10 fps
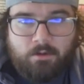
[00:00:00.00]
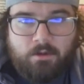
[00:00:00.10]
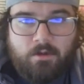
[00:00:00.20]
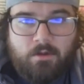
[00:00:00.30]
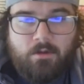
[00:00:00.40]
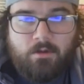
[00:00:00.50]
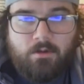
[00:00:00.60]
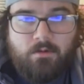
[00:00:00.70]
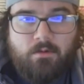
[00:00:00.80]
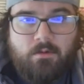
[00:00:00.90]

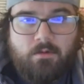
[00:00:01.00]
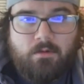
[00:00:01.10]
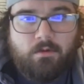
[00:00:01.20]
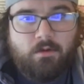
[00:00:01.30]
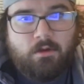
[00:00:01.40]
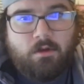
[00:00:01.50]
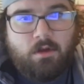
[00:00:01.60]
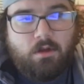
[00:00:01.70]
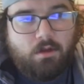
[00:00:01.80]
Nothing is said.